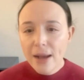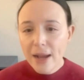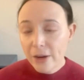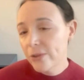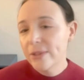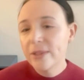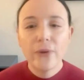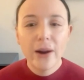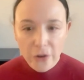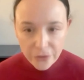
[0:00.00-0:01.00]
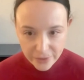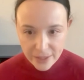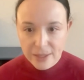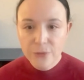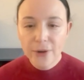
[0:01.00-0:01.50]
across different
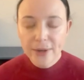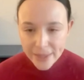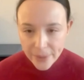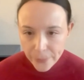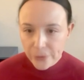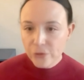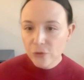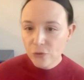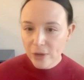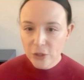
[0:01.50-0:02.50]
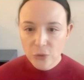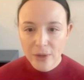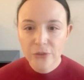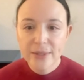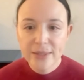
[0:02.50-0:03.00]
continents, for example, to try to
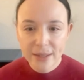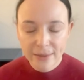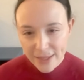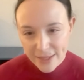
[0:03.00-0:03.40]
understand,